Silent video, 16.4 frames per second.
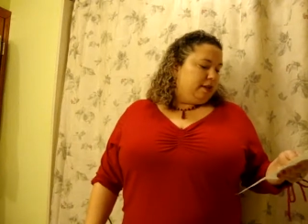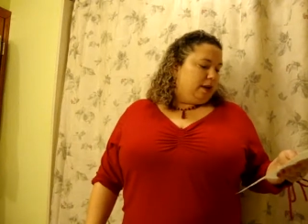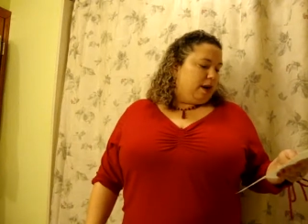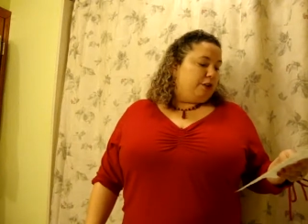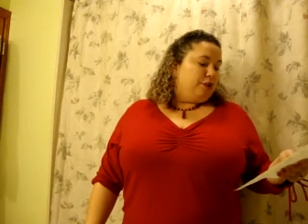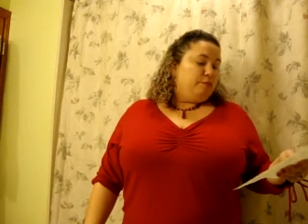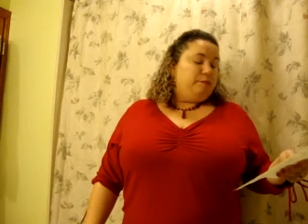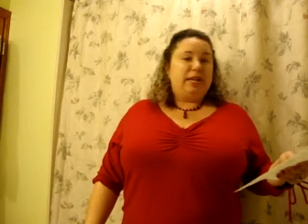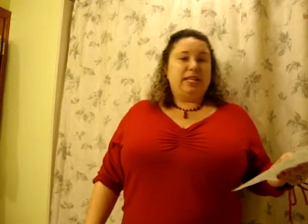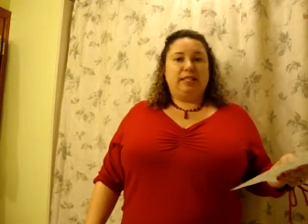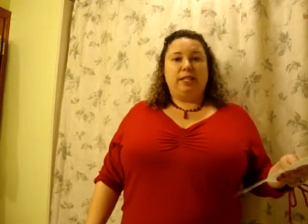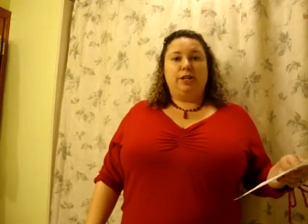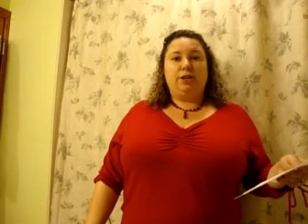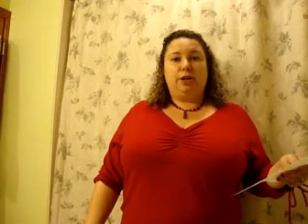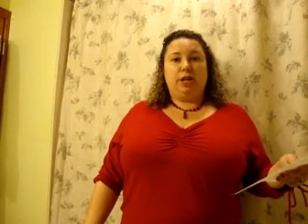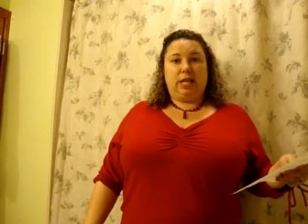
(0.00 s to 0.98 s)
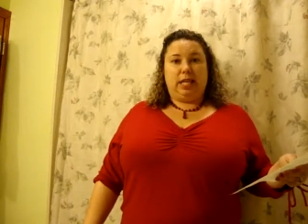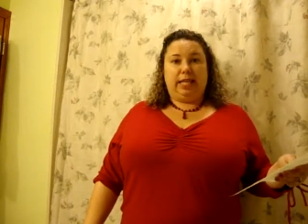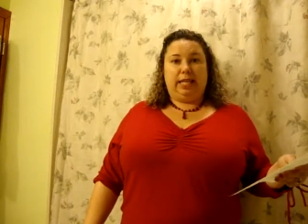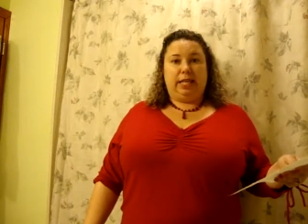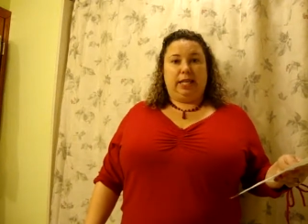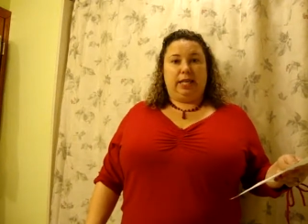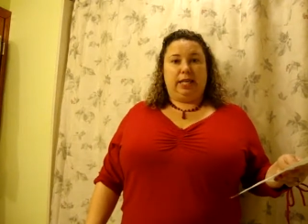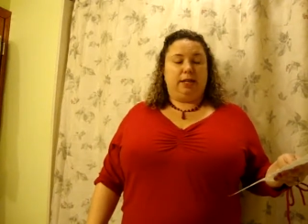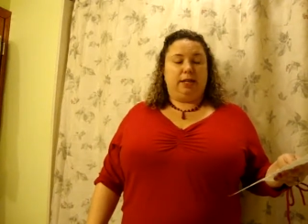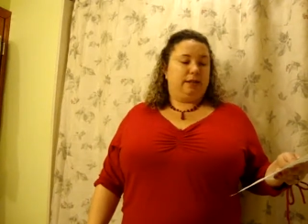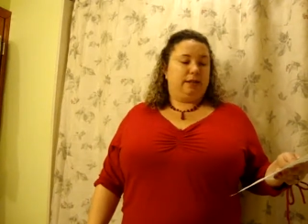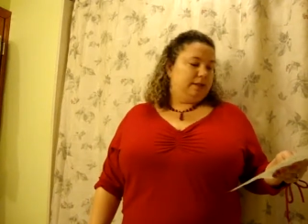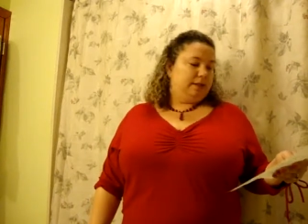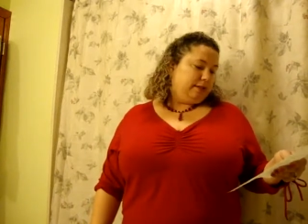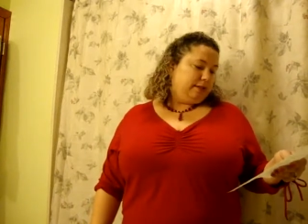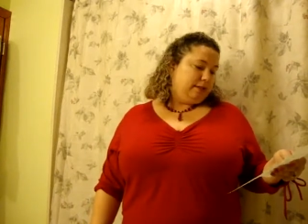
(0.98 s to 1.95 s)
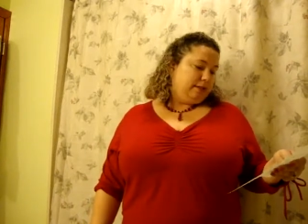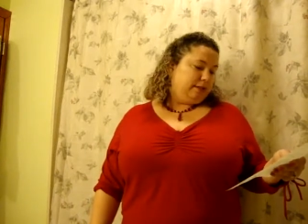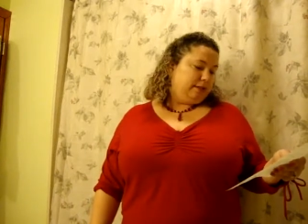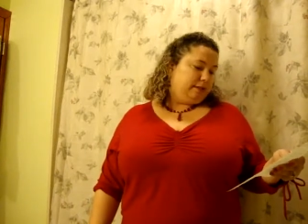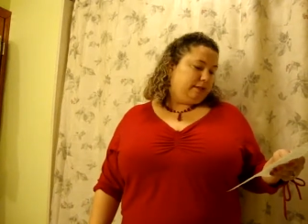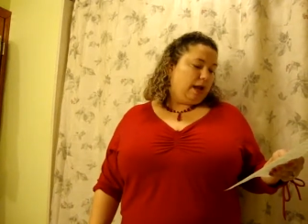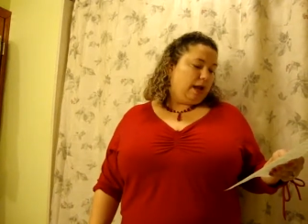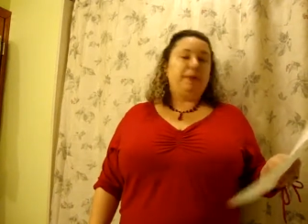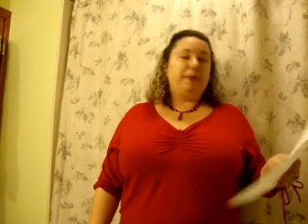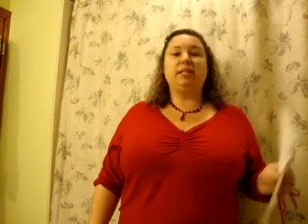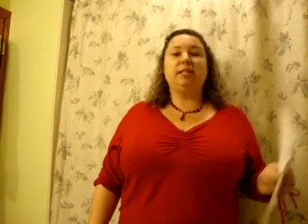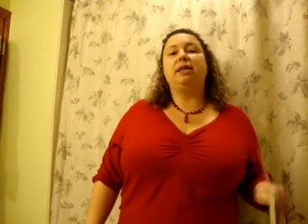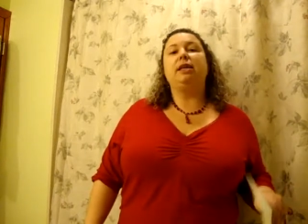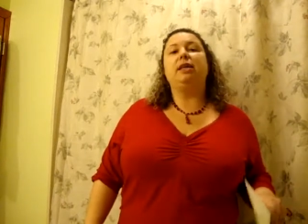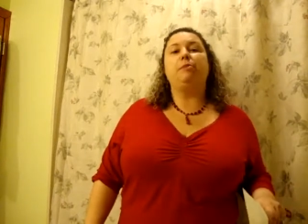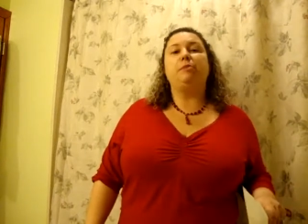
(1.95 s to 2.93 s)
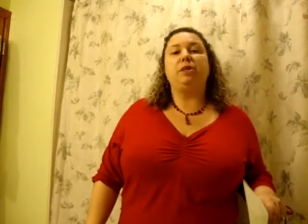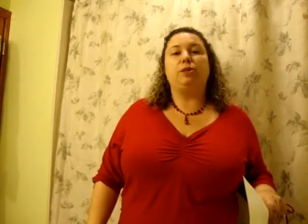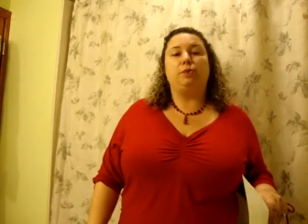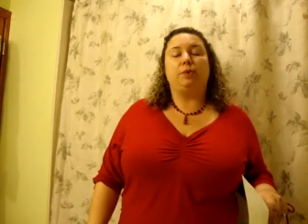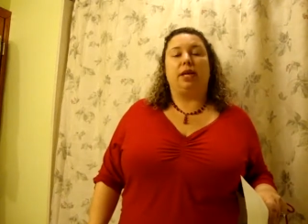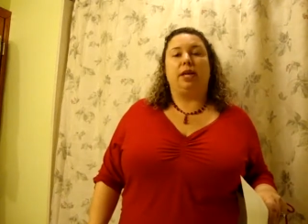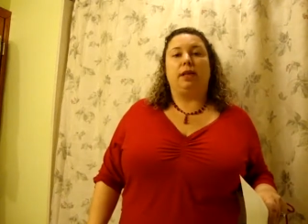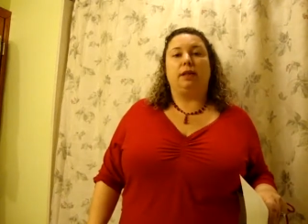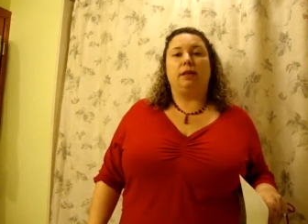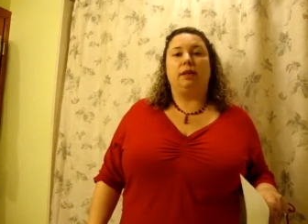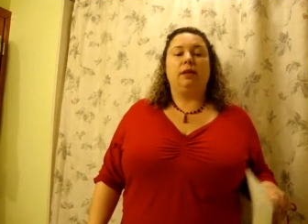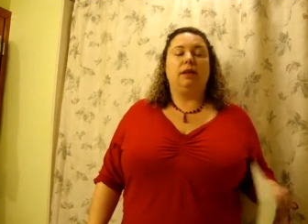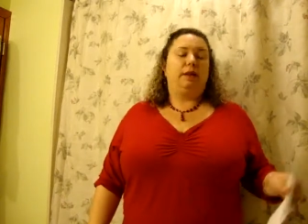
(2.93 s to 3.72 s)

Are you messy or clean? I'm going to say in between.